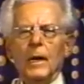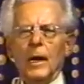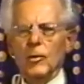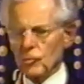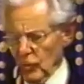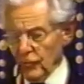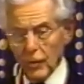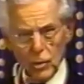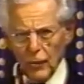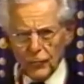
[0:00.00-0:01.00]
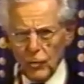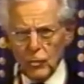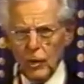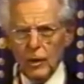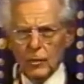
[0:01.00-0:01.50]
And the children say, yes,
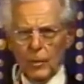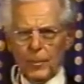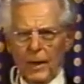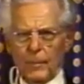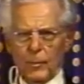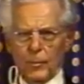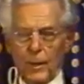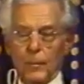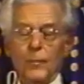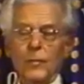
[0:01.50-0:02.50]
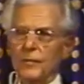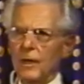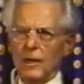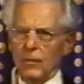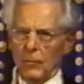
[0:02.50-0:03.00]
indeed, no problem, no problem. Of course,
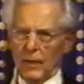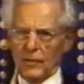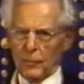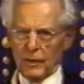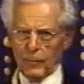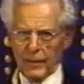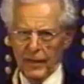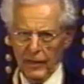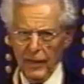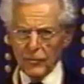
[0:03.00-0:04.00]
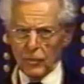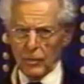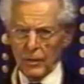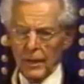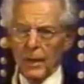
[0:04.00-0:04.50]
they didn't realize what they were getting
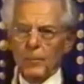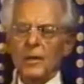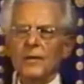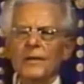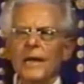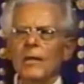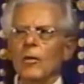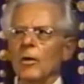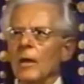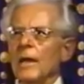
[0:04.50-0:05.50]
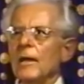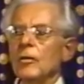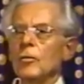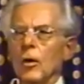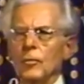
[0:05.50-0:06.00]
into, because later on Our Lady
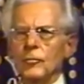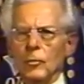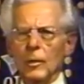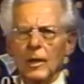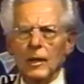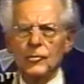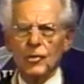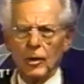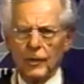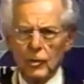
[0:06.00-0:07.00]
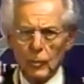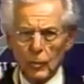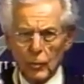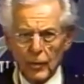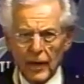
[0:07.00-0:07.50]
told 2 of the little children, you will go to